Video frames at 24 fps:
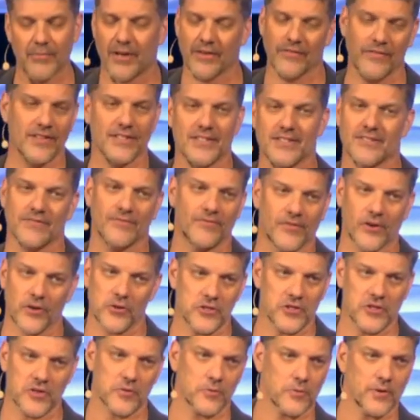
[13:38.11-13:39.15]
Now this
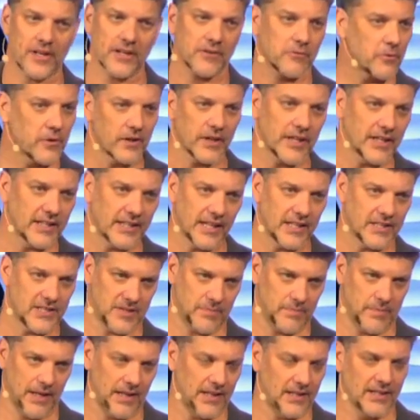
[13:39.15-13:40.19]
verse 3 really
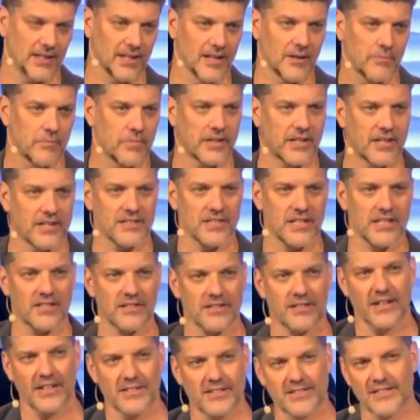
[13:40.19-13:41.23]
gets me, because
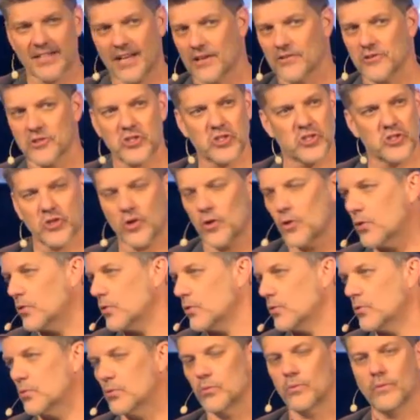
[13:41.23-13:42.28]
it sounds
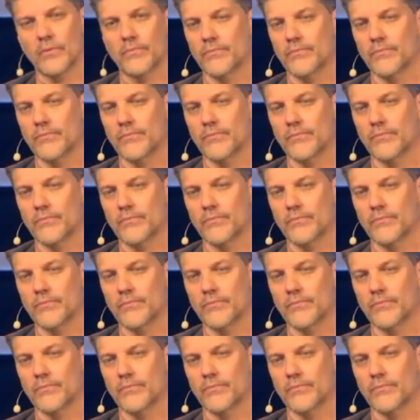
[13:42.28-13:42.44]
so...